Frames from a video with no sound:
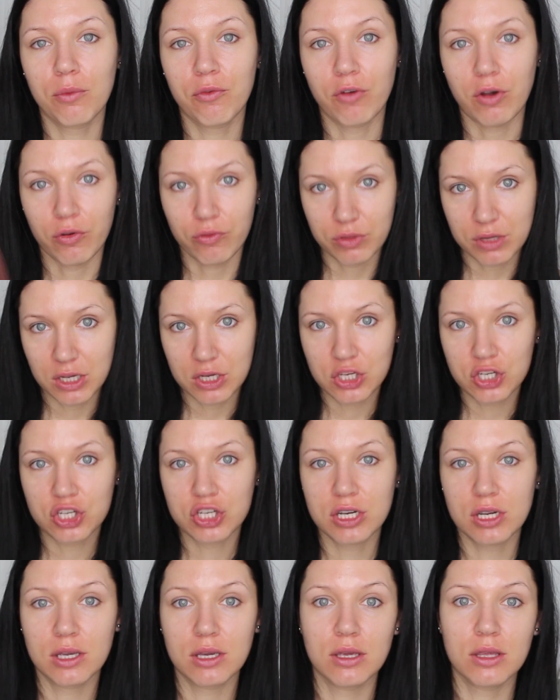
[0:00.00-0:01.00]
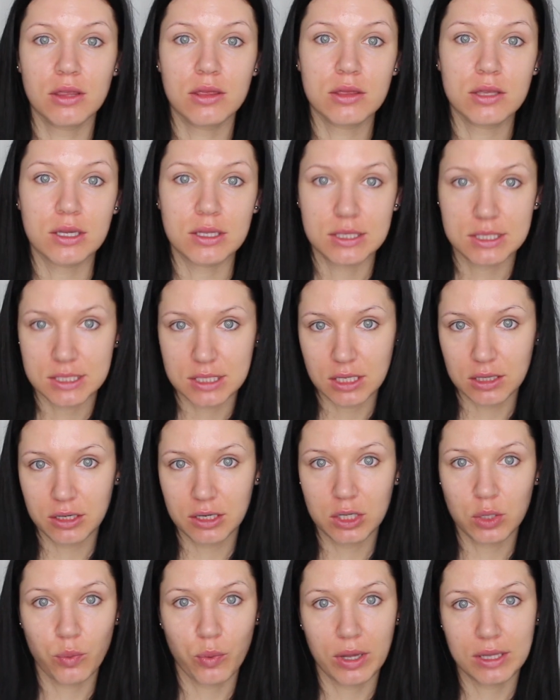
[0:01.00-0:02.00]
foundation,
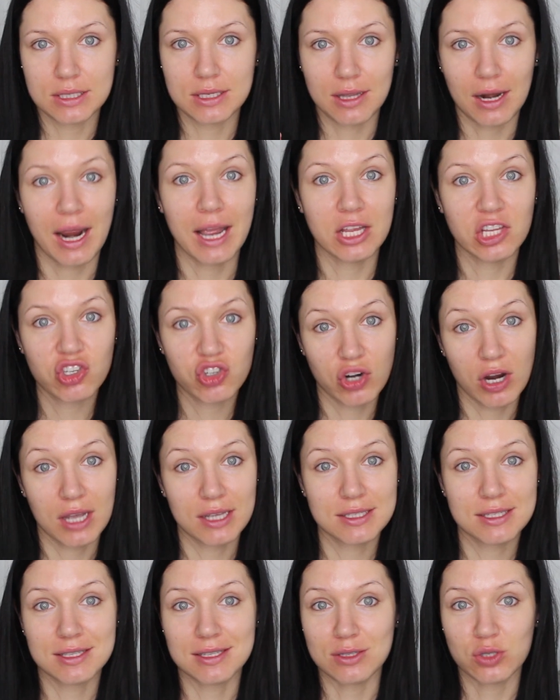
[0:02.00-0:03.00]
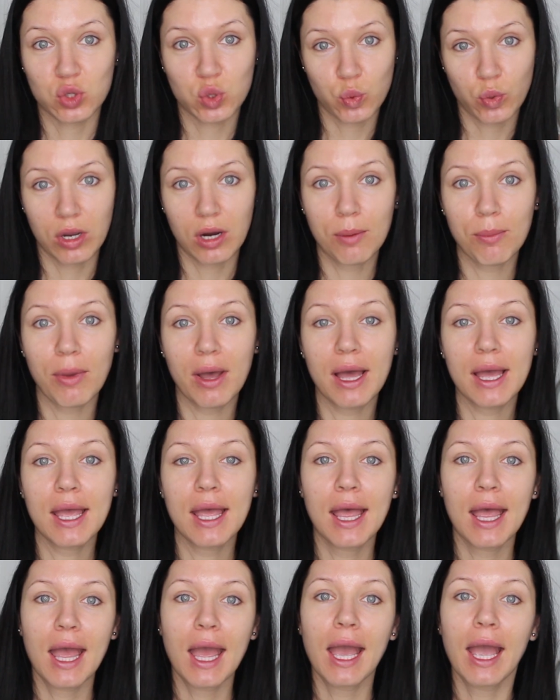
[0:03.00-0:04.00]
concealer, the ones that I trust and swear by.